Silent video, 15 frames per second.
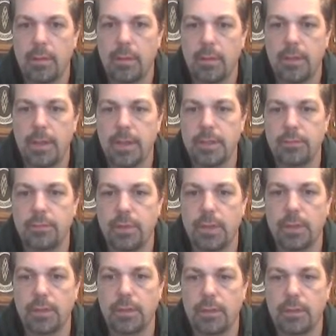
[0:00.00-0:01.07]
this
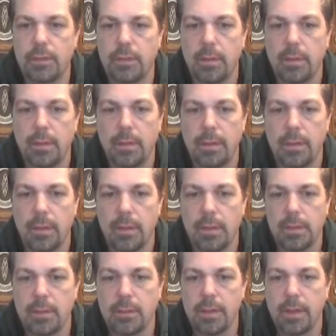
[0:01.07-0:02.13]
one,
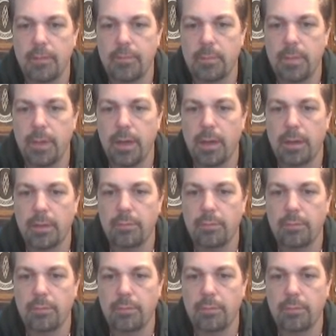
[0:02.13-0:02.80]
because I don't have the player